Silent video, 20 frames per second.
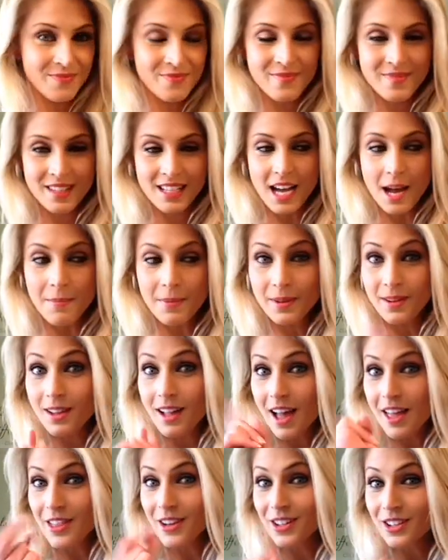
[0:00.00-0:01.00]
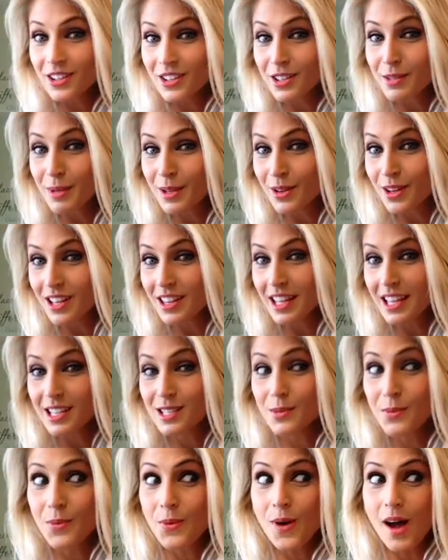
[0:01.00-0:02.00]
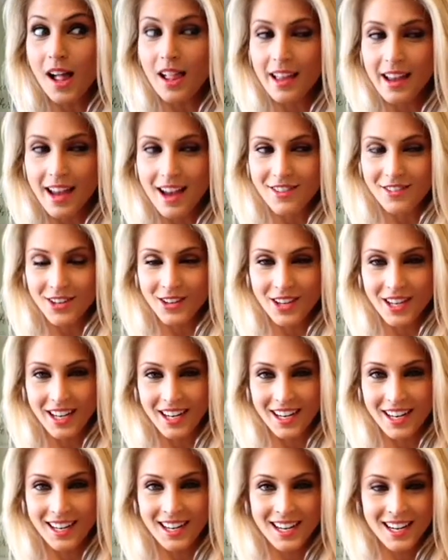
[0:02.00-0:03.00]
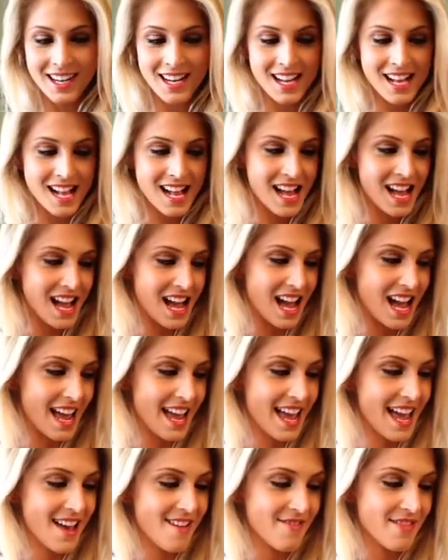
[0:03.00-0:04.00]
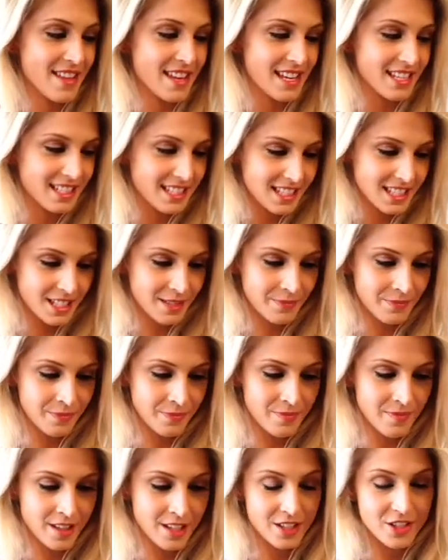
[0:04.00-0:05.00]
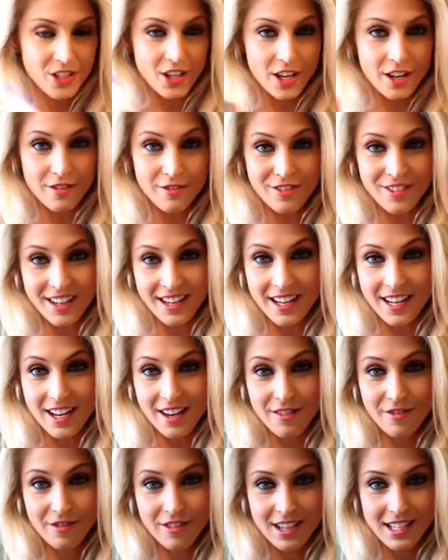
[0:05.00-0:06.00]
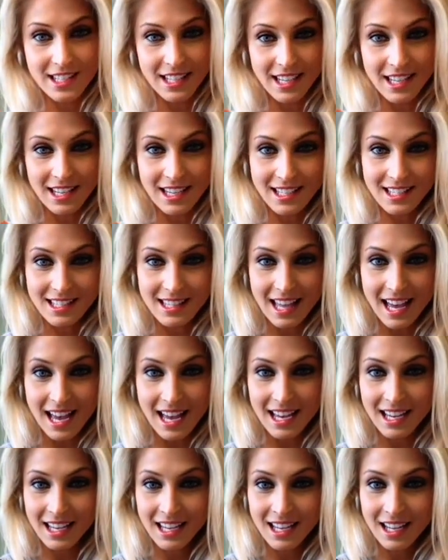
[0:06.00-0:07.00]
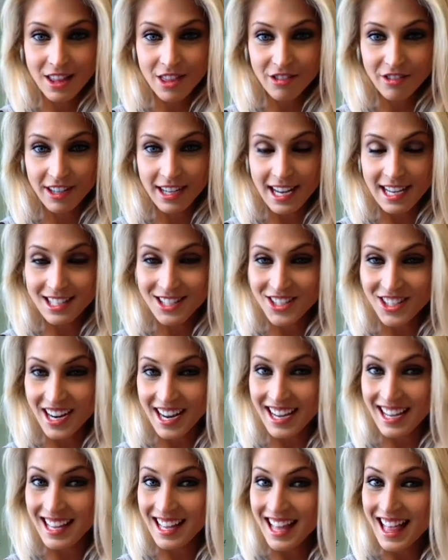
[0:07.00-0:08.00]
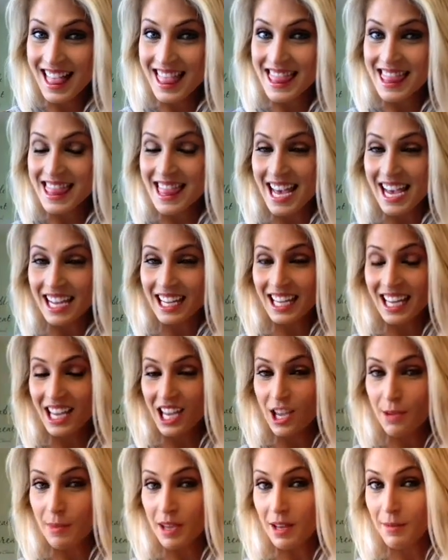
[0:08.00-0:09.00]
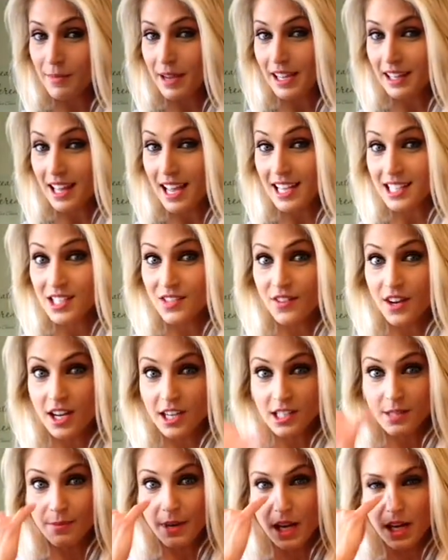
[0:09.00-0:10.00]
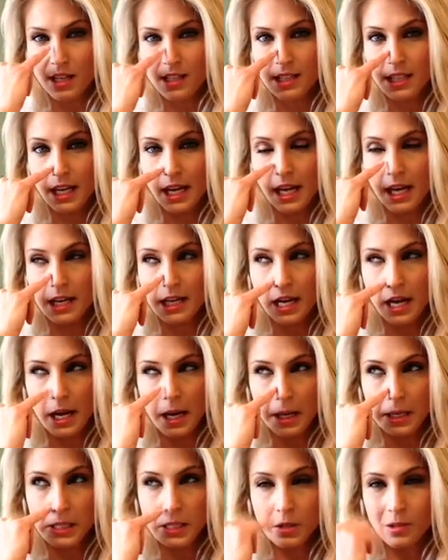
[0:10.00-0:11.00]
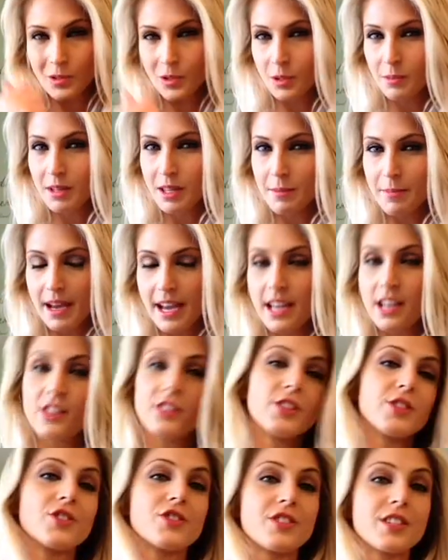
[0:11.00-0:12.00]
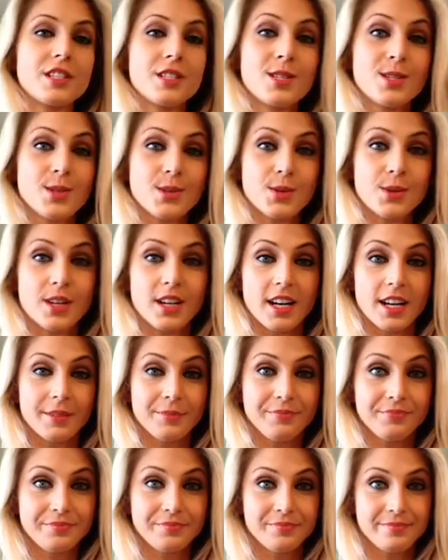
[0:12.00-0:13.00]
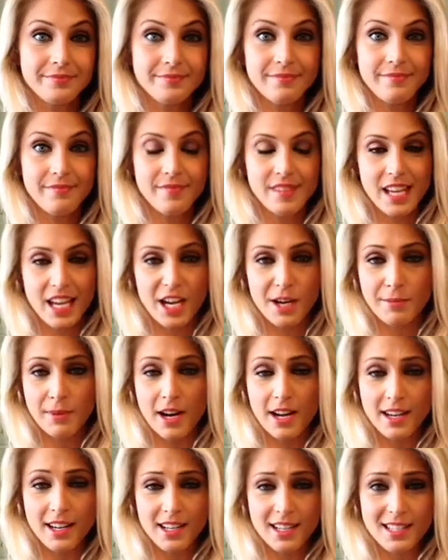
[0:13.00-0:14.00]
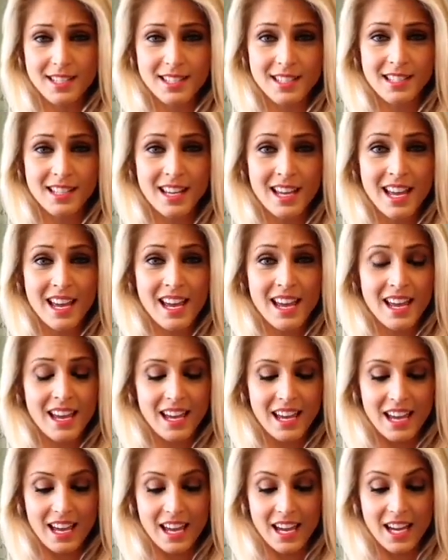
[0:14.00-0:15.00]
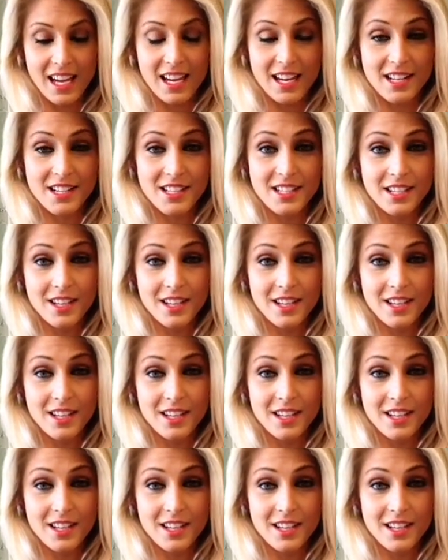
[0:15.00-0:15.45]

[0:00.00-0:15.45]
Couple other little beauty things while I have you here. I have this John Frieda Frizzies that 3 Day Straight that came in my last Voxbox, and I don't normally buy grocery store hair products, and